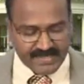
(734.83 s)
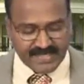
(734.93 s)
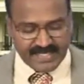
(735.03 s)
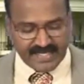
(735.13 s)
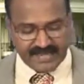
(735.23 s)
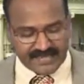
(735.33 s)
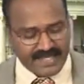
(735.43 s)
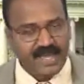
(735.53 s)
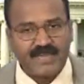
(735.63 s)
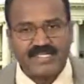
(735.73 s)
That is
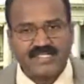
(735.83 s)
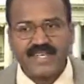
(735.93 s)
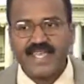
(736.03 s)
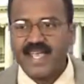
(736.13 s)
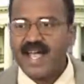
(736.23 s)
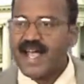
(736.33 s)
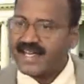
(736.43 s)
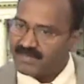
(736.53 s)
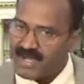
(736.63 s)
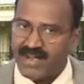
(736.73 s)
chemistry
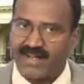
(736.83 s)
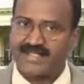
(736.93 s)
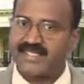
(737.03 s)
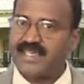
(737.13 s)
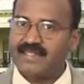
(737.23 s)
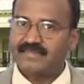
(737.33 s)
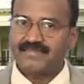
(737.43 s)
and biology,